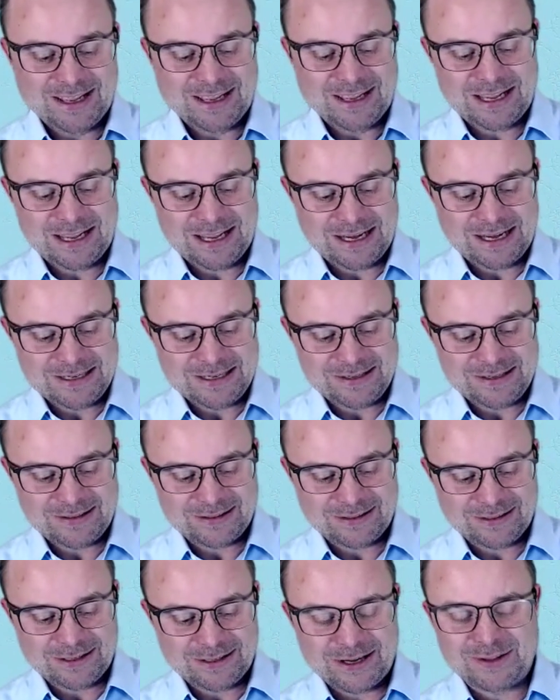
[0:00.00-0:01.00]
And
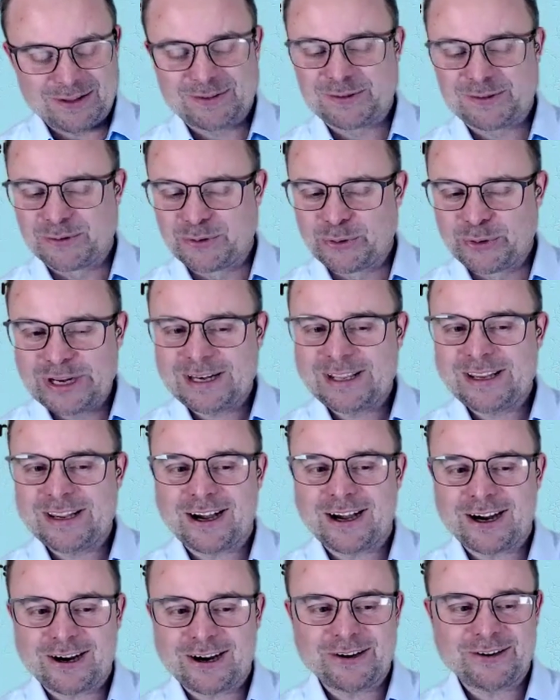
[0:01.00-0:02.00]
it's really
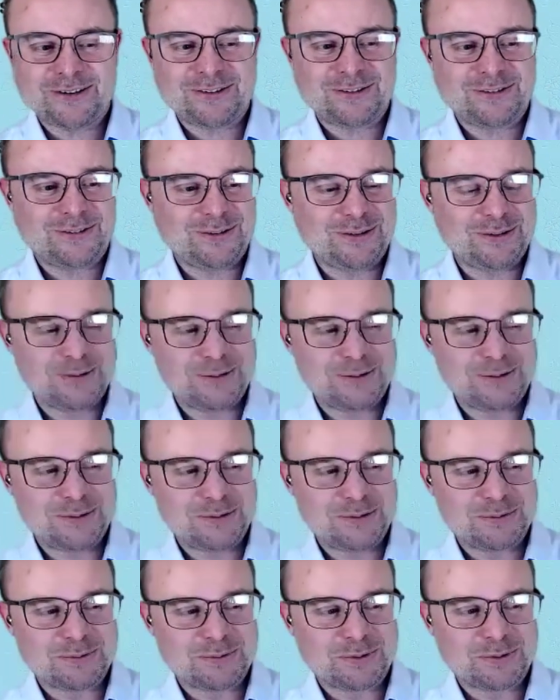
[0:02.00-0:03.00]
hard
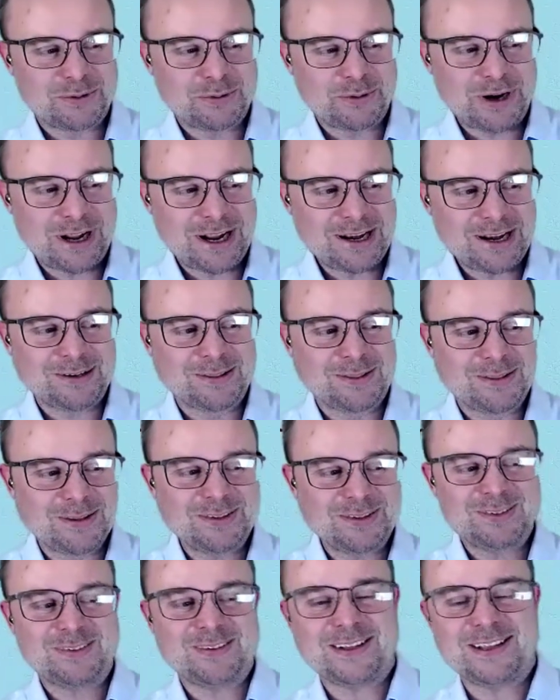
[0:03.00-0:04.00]
to write in
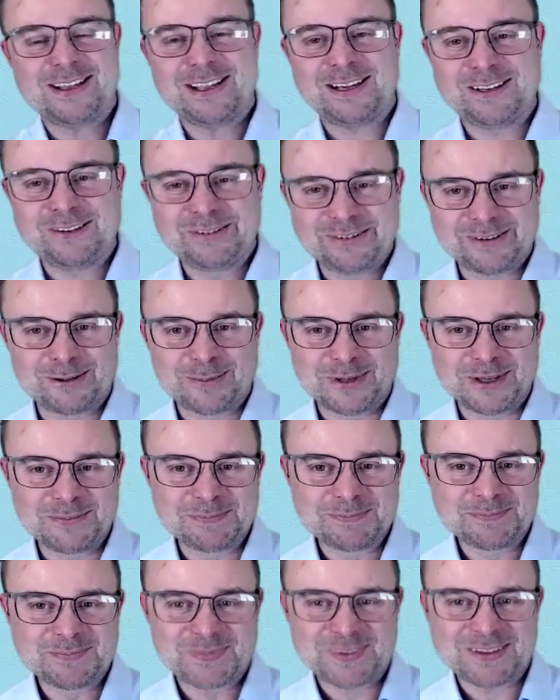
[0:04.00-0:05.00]
this style in
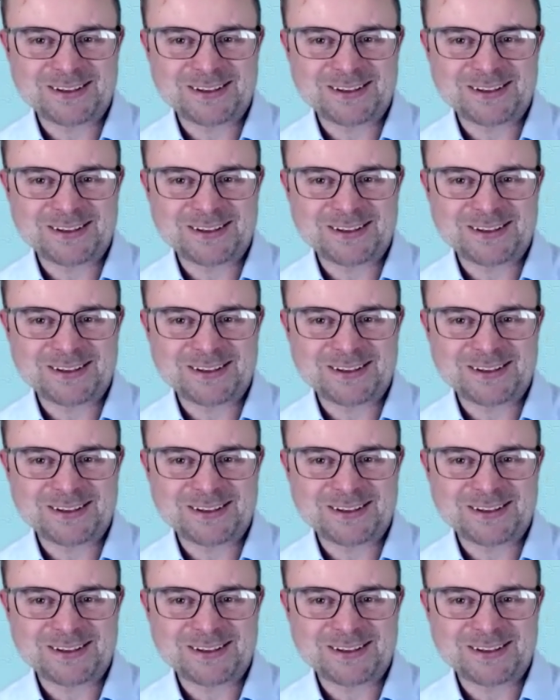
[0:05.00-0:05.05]
German.